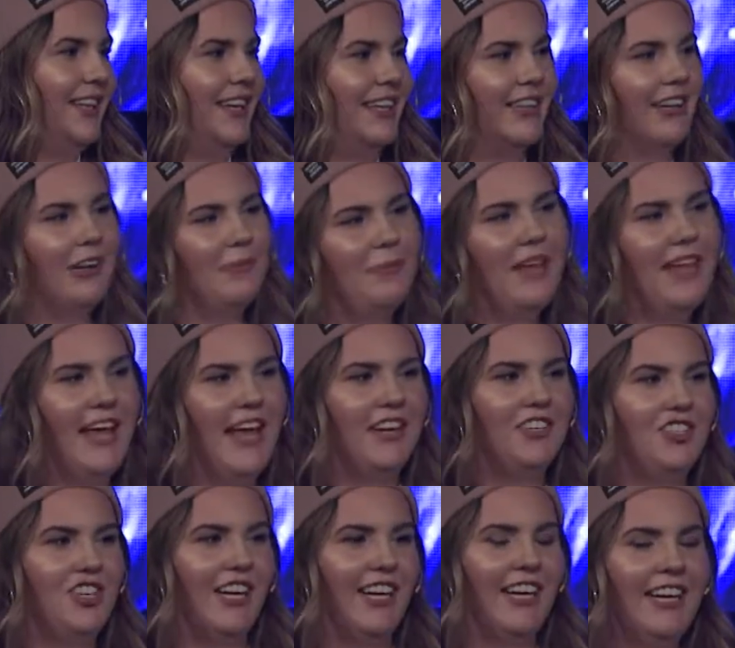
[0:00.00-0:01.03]
like they're a bit
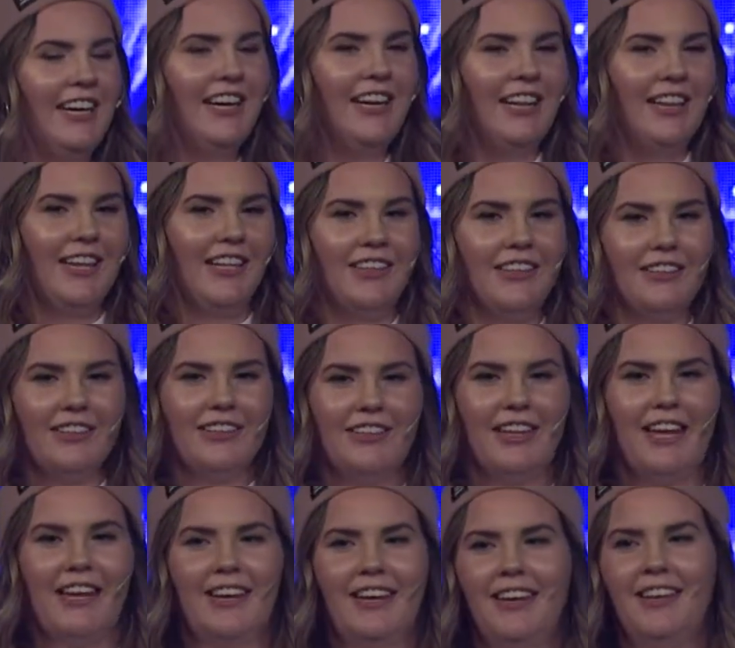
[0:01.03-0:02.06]
edgy, like they're
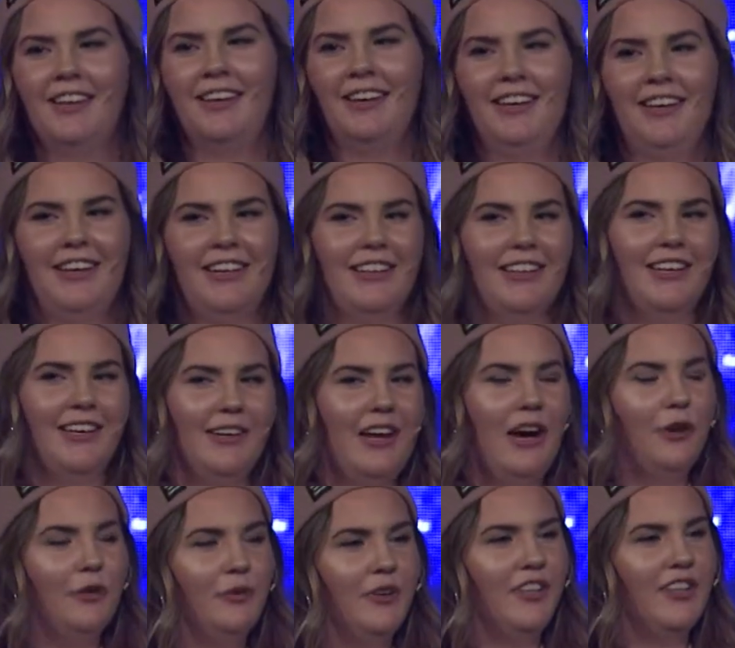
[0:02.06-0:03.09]
like the
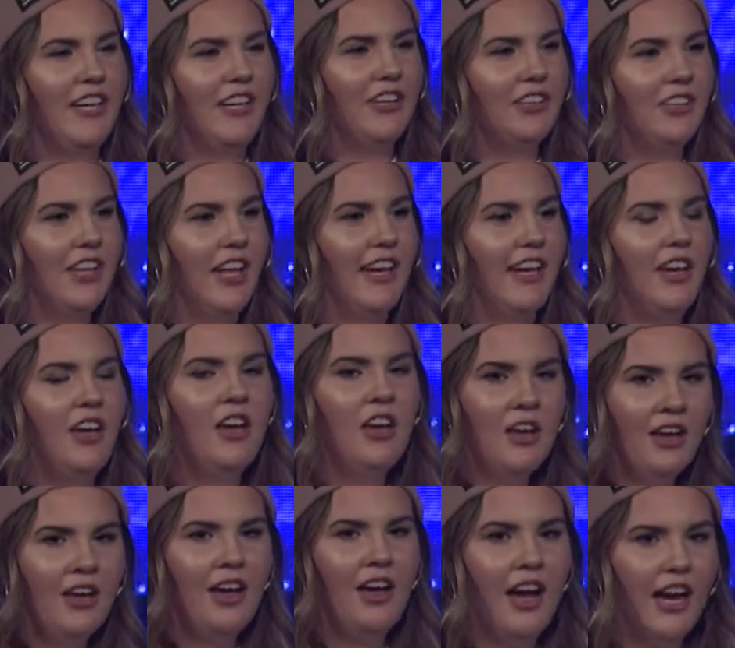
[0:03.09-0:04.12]
outfit that you're like,
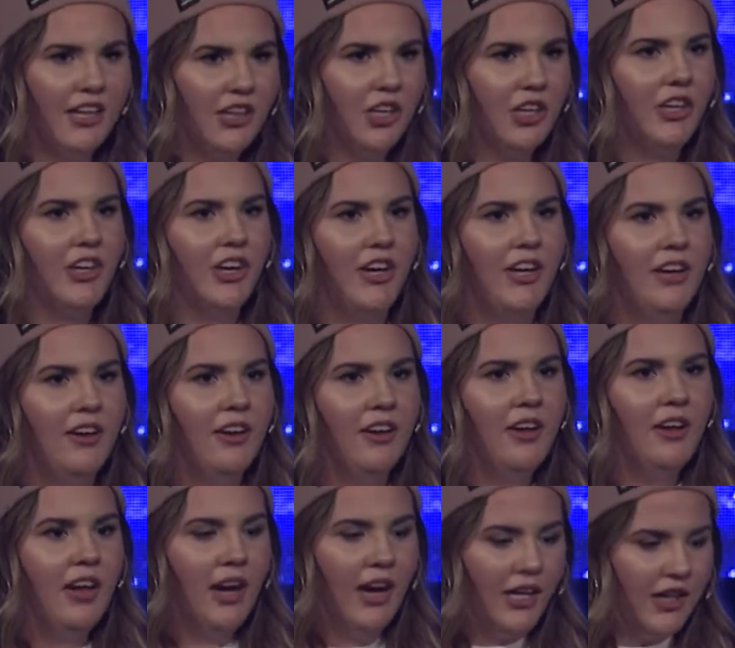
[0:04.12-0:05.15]
I look good,
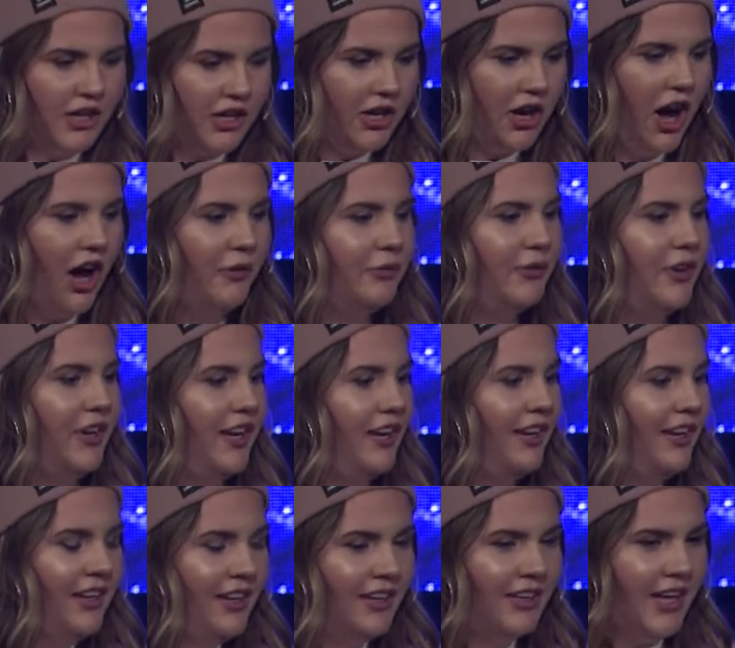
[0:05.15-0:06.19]
I look confident,
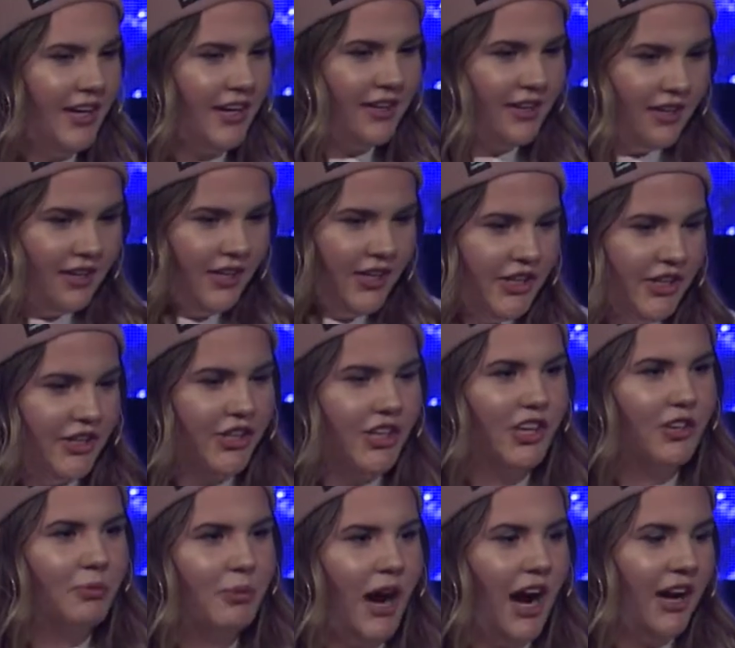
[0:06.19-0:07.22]
like you're
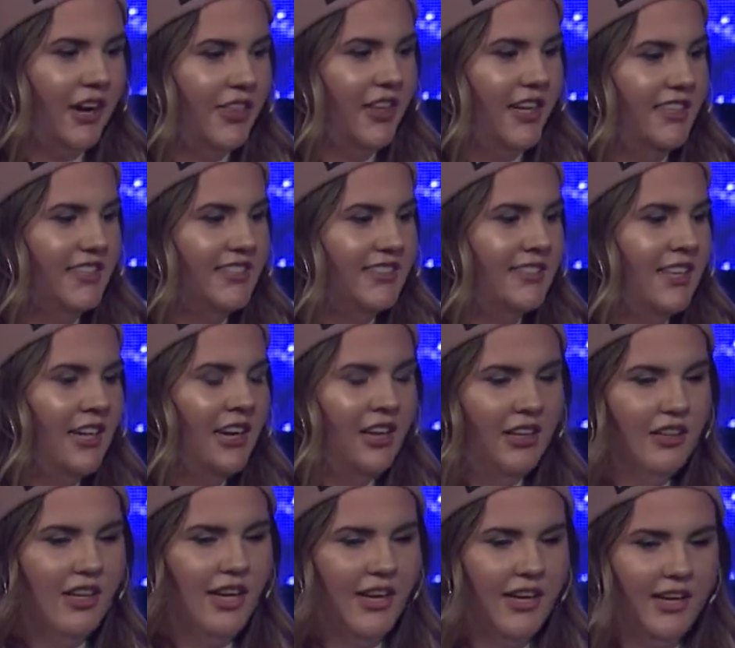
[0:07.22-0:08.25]
gonna rock this,
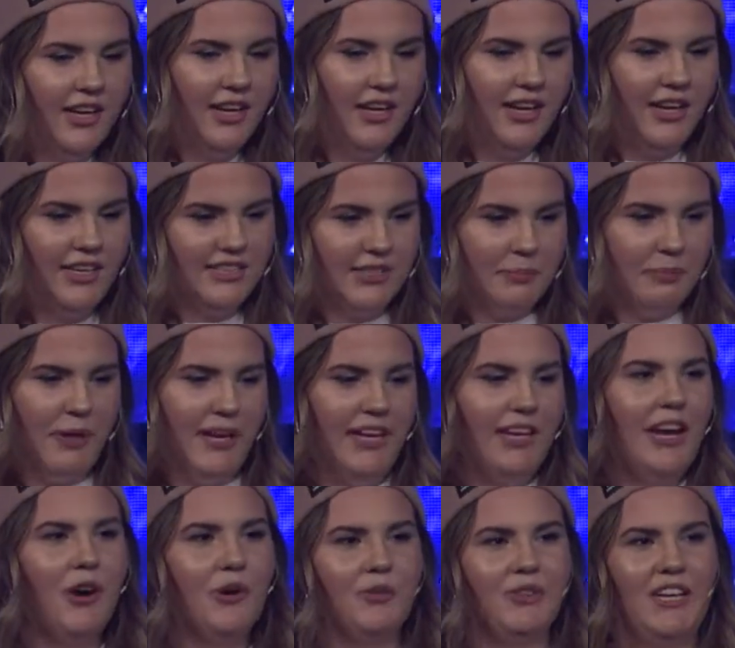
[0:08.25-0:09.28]
like it's a bit
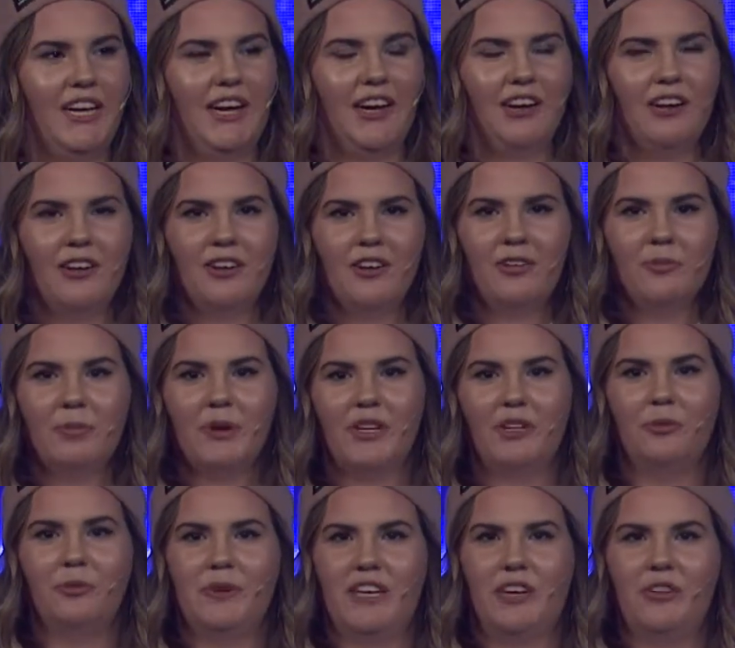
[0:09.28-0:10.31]
out there, but
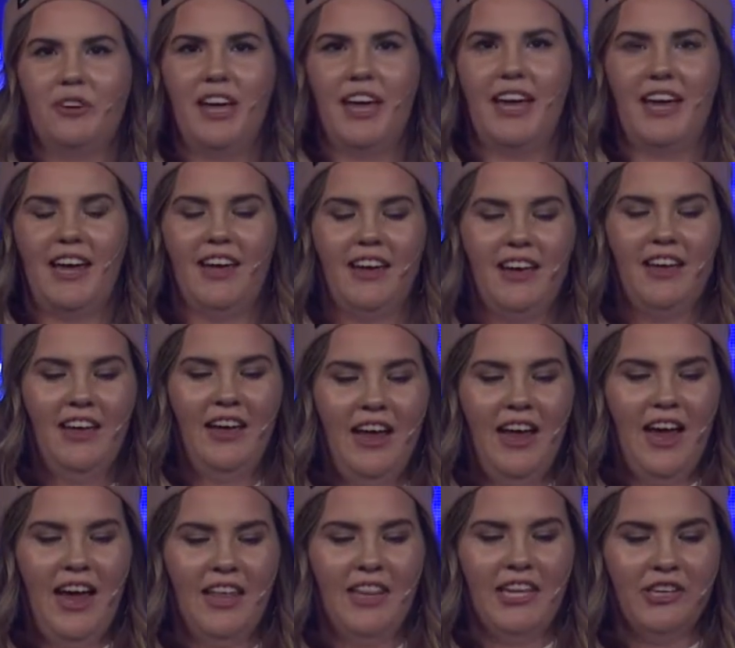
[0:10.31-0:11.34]
you'll be okay.
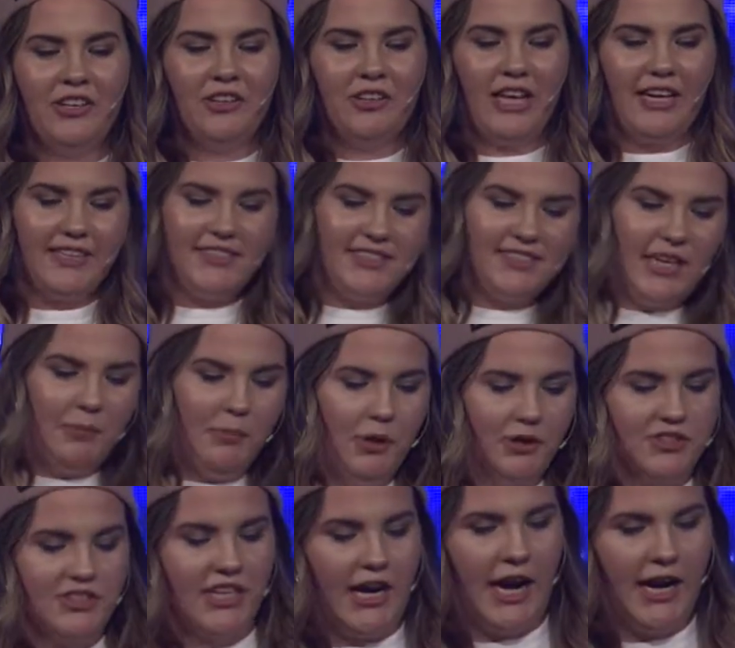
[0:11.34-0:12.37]
And then you like step
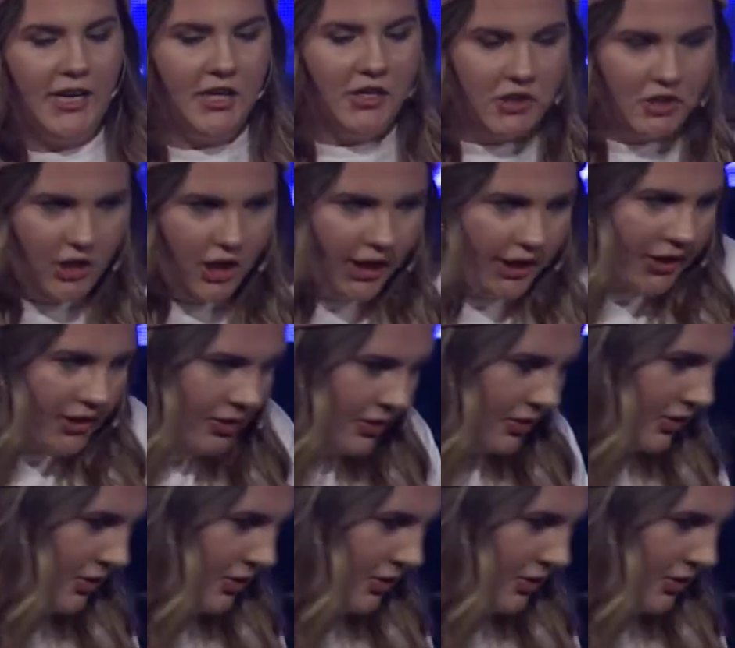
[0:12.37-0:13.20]
outside and you're like,